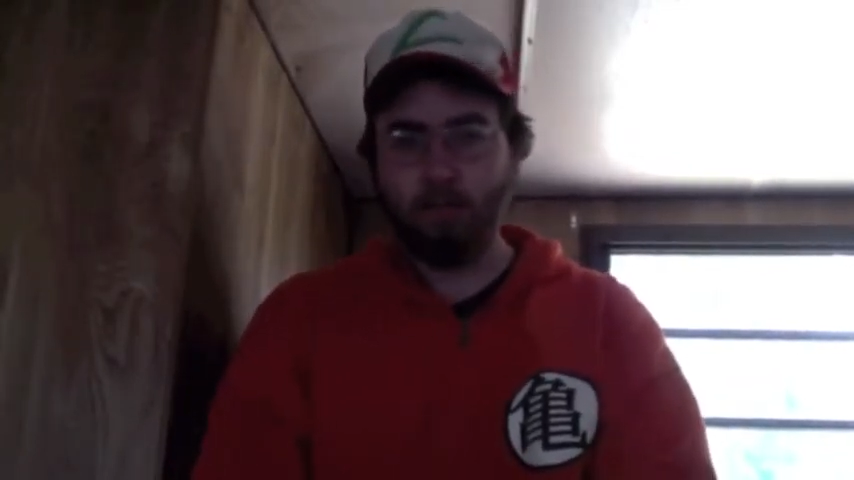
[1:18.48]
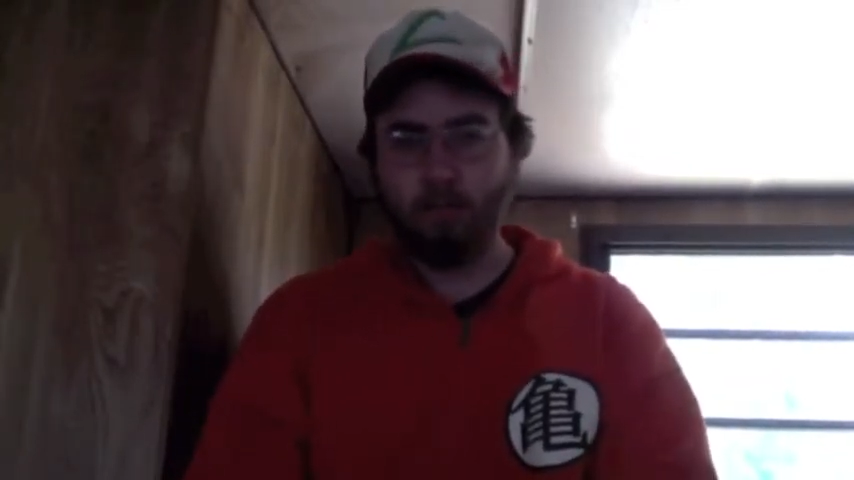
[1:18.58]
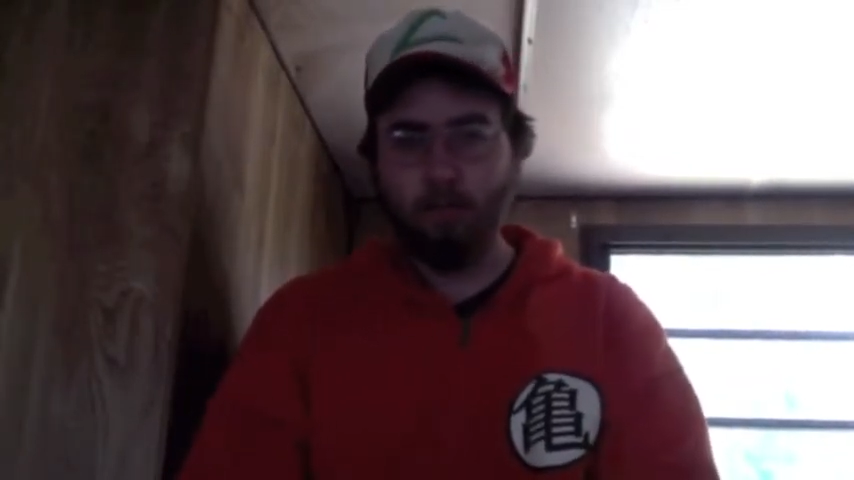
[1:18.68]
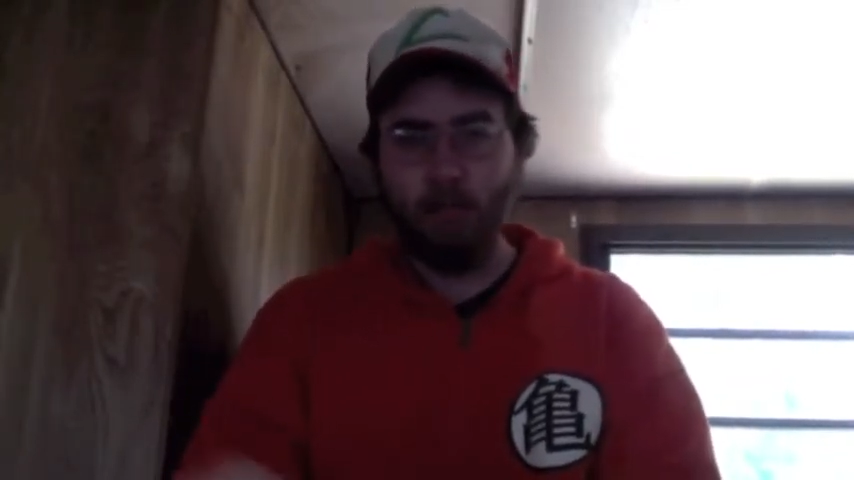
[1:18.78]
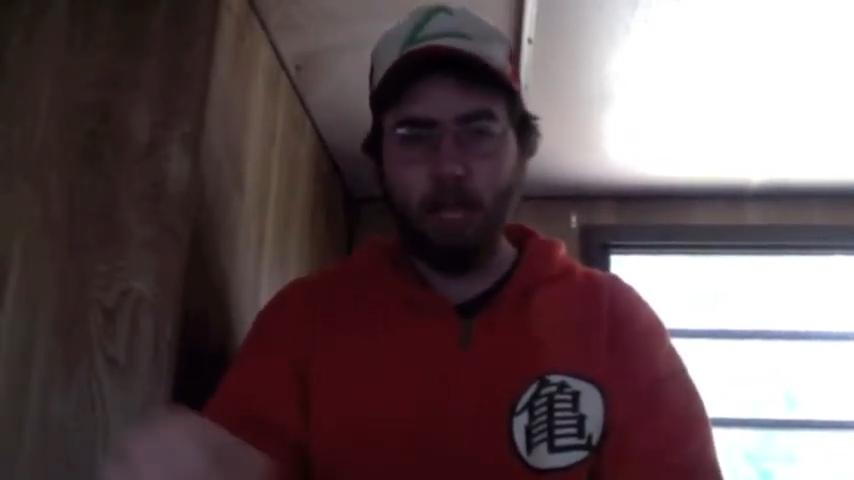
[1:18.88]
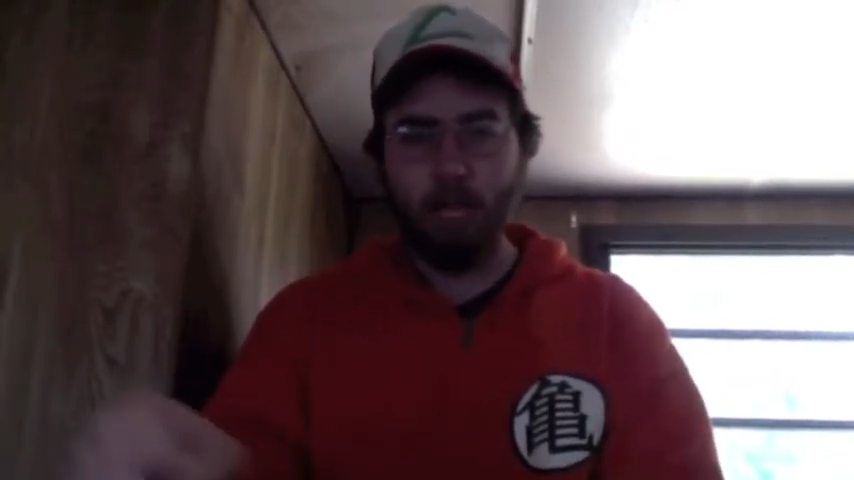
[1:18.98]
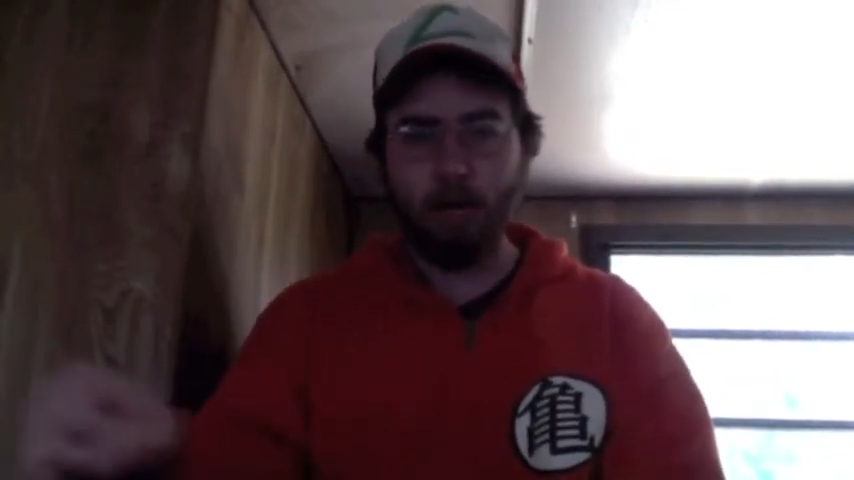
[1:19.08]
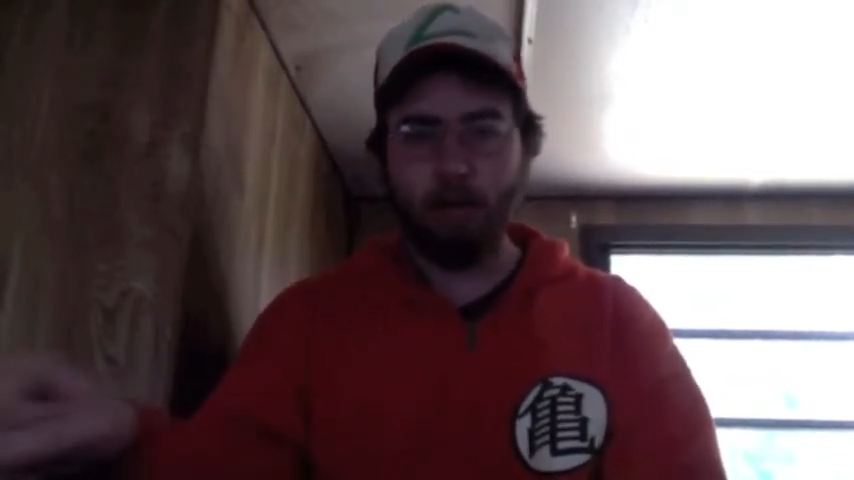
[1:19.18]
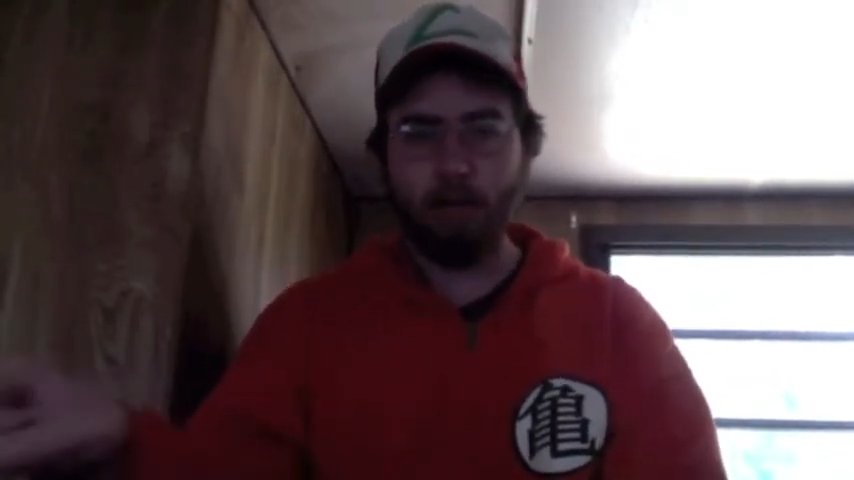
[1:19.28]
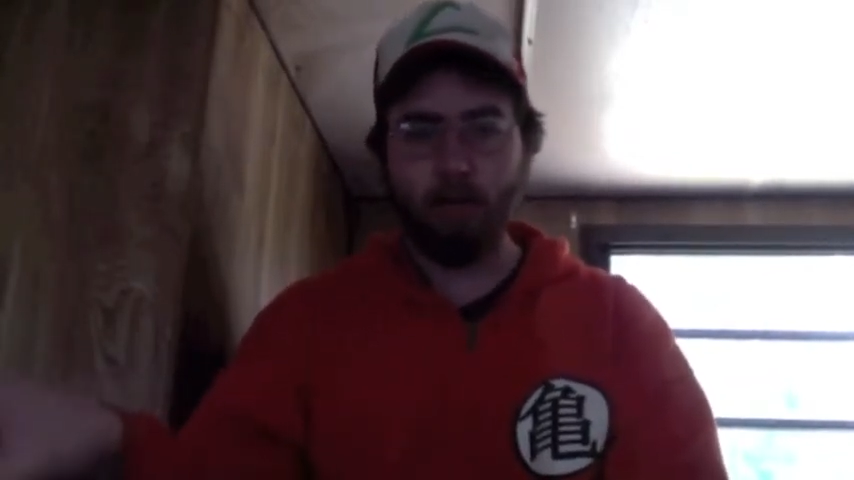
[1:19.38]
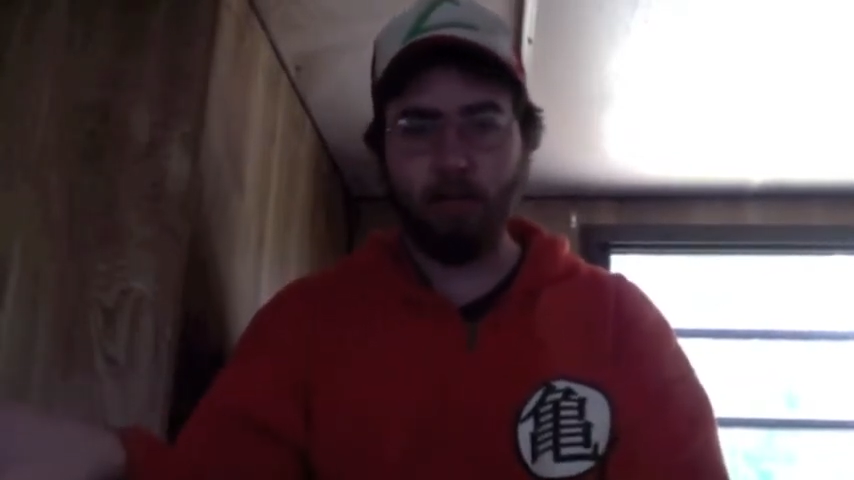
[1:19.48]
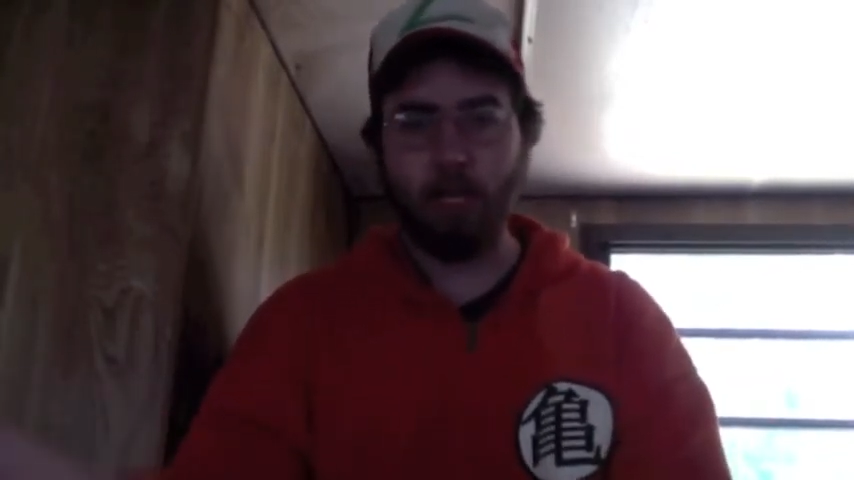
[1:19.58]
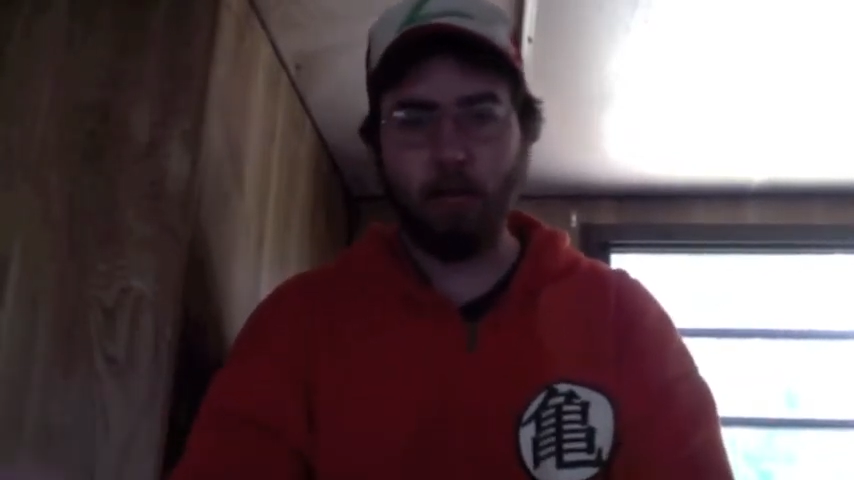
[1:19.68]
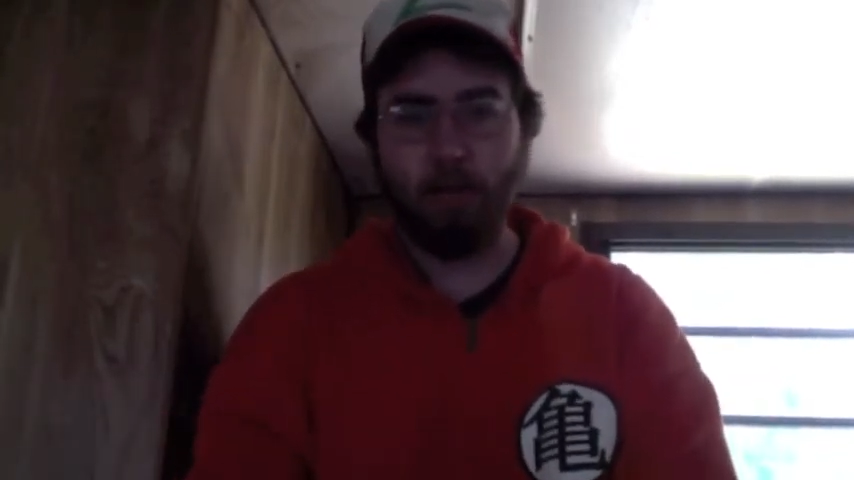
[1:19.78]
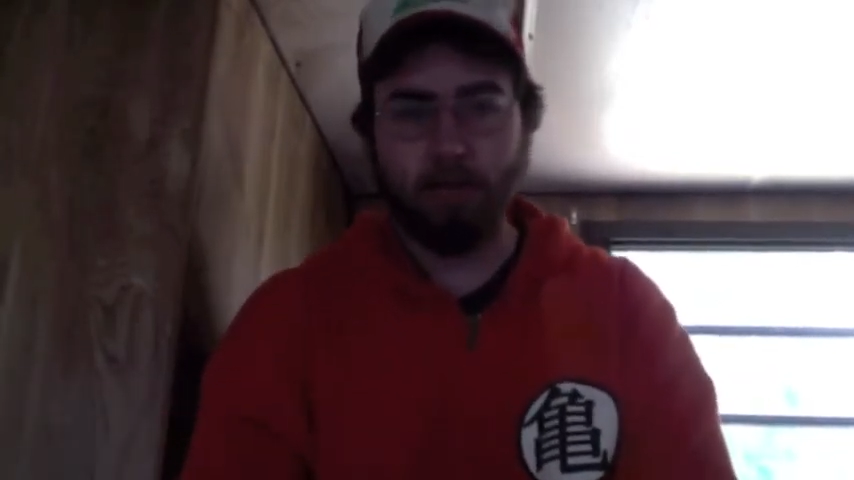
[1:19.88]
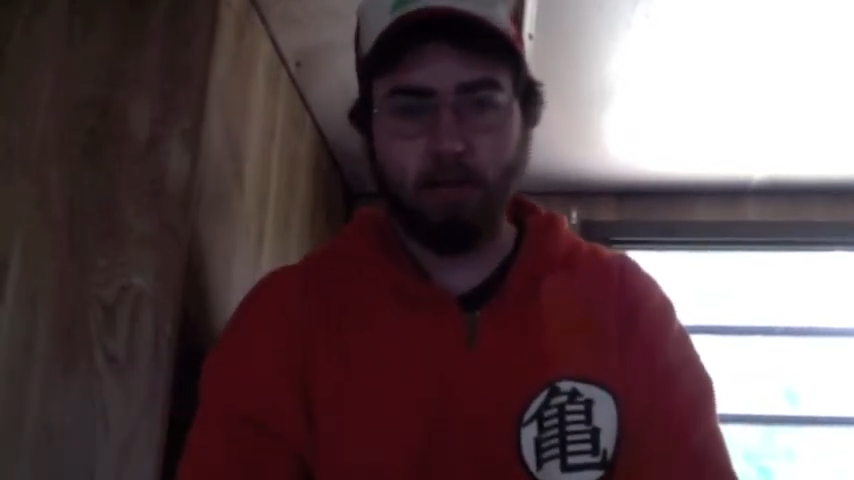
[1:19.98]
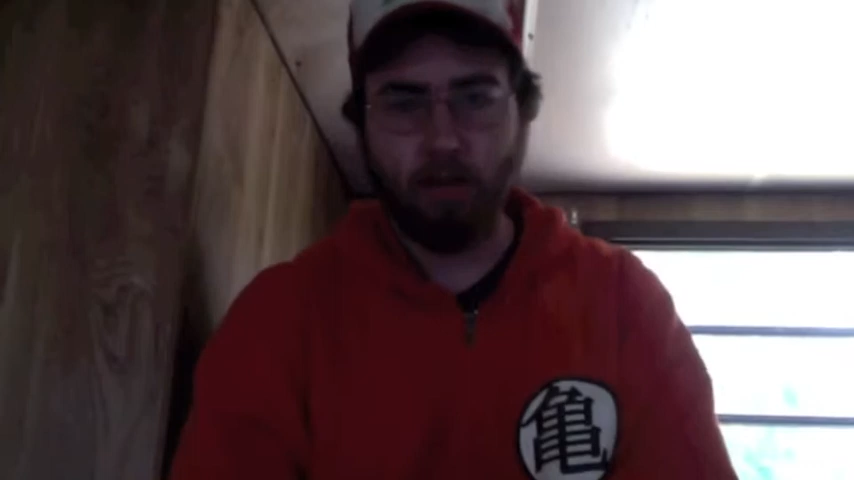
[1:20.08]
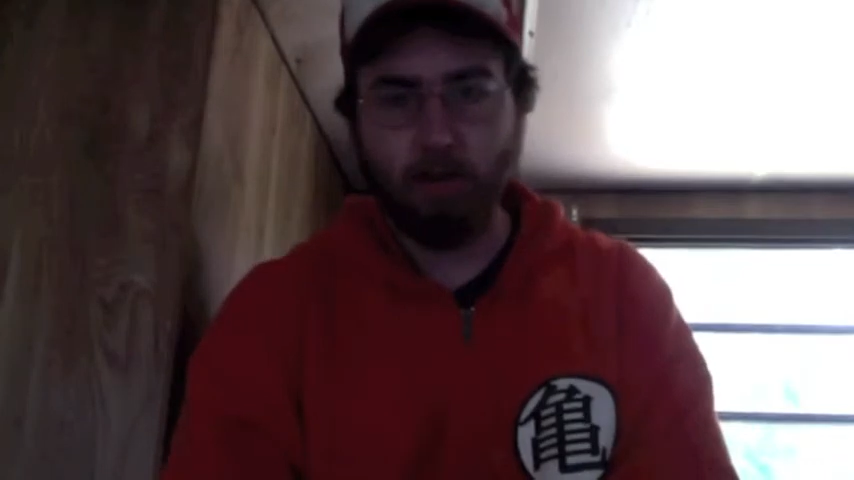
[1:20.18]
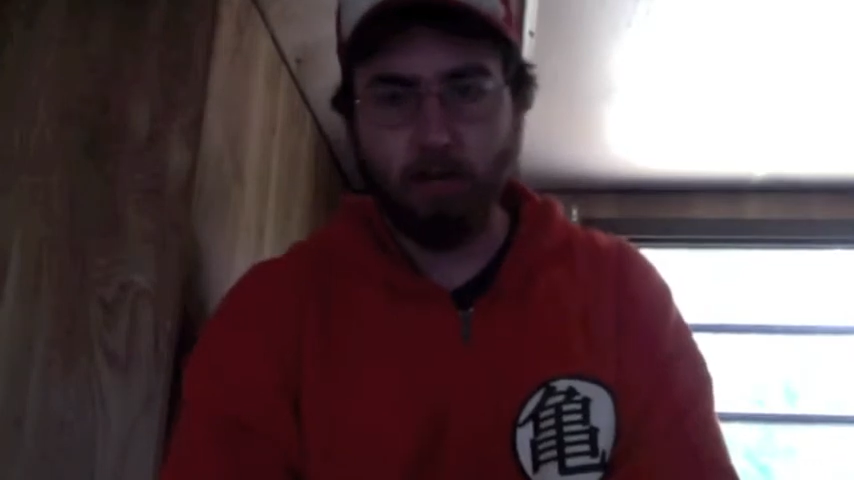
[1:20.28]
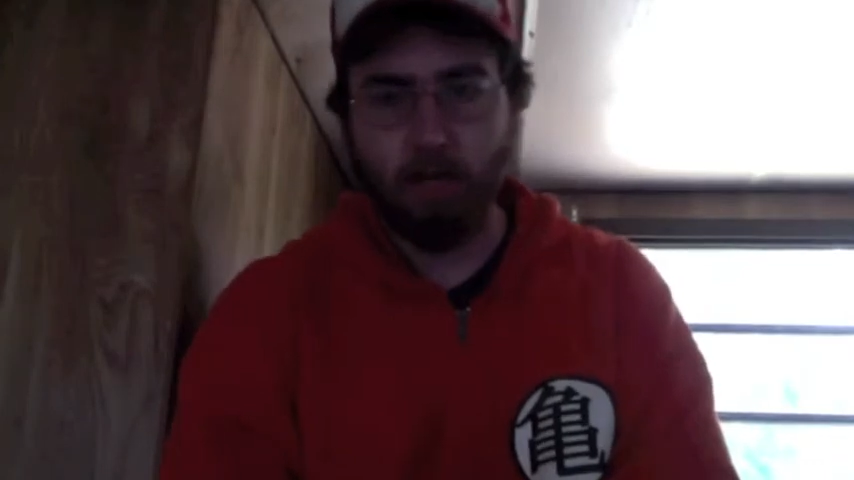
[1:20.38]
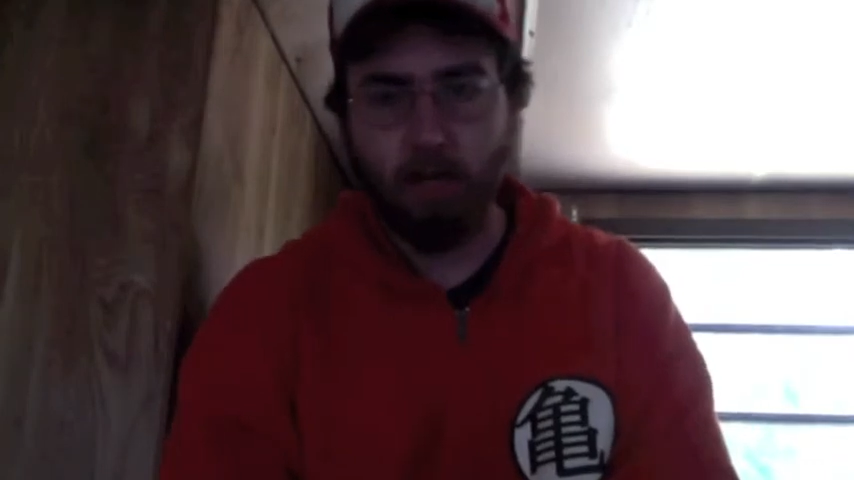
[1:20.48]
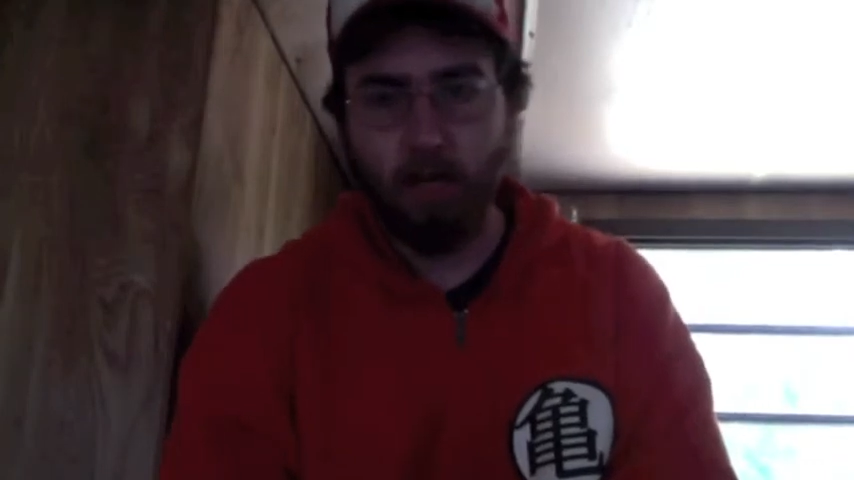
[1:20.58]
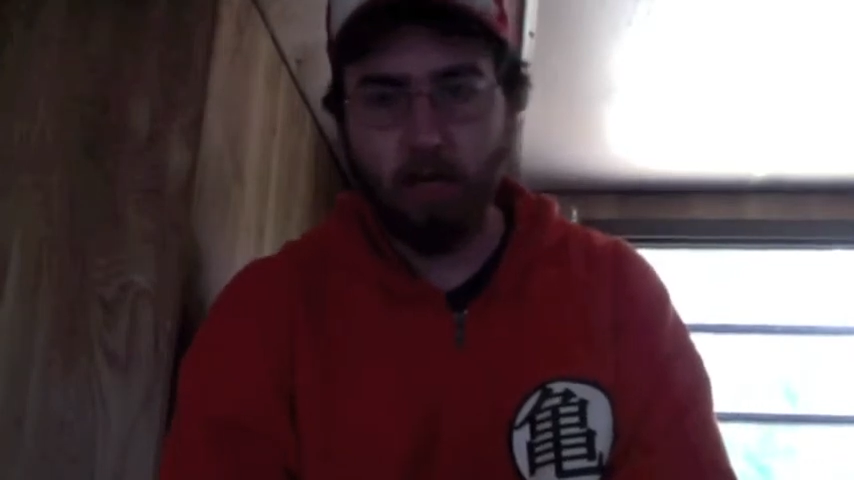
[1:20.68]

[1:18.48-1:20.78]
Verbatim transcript: Anyway, they're only a day away from Celadon City,